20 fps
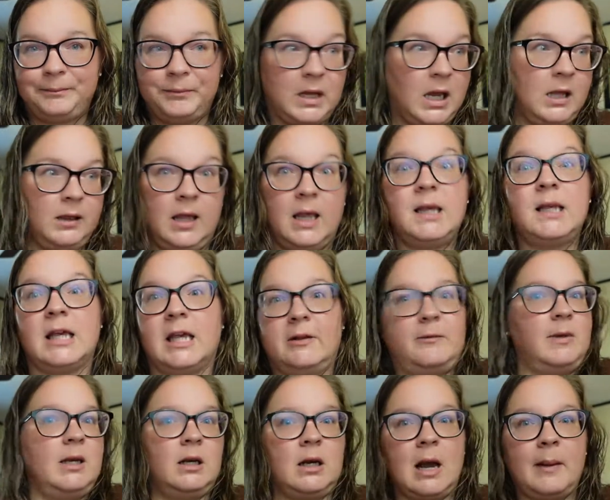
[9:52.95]
And they gave
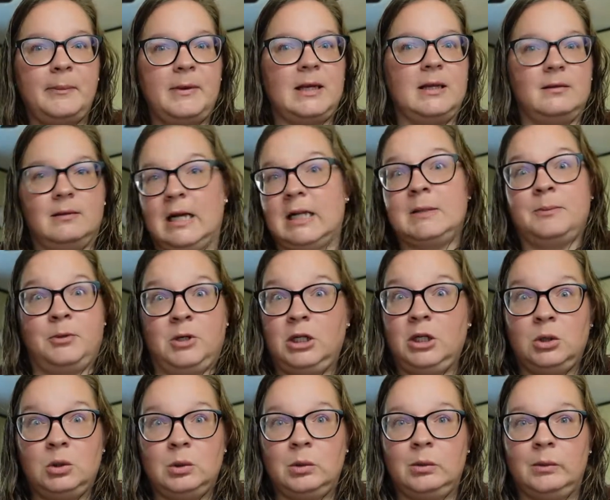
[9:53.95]
me a copy. That's pretty
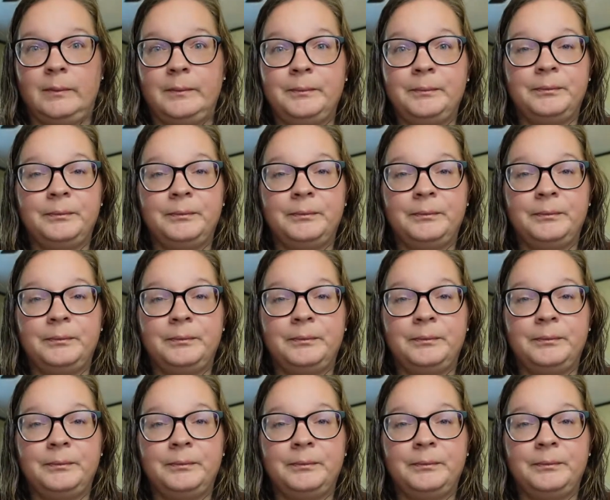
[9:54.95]
cool.